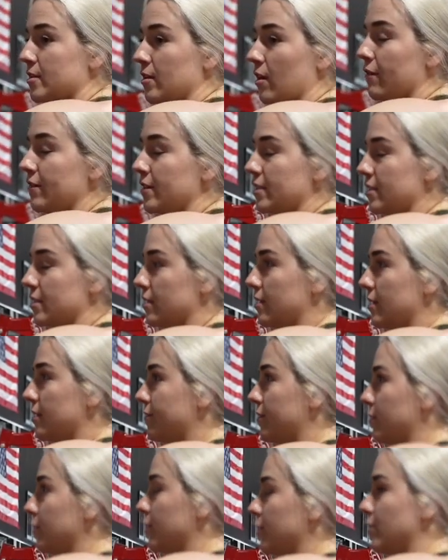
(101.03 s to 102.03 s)
Obviously,
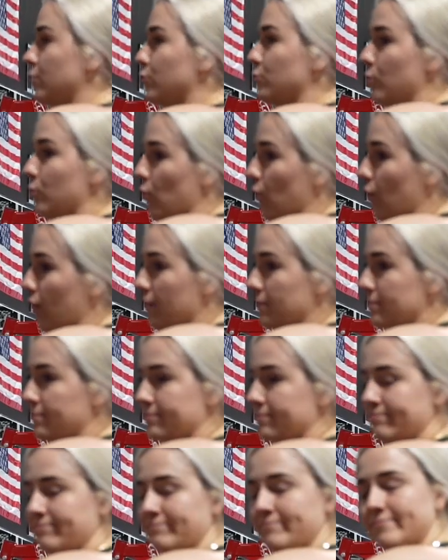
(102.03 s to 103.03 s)
if you can do more,
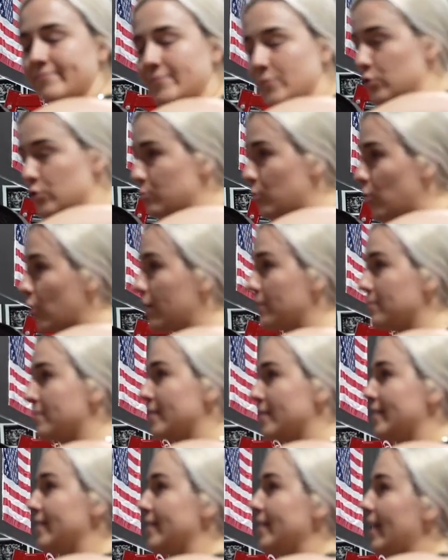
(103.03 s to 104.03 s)

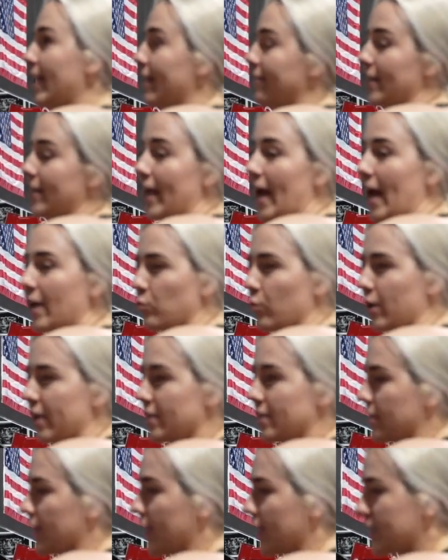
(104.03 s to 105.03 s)
and then add
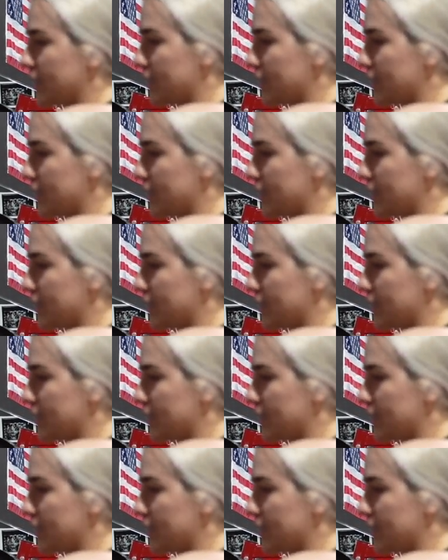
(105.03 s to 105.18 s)
weight the next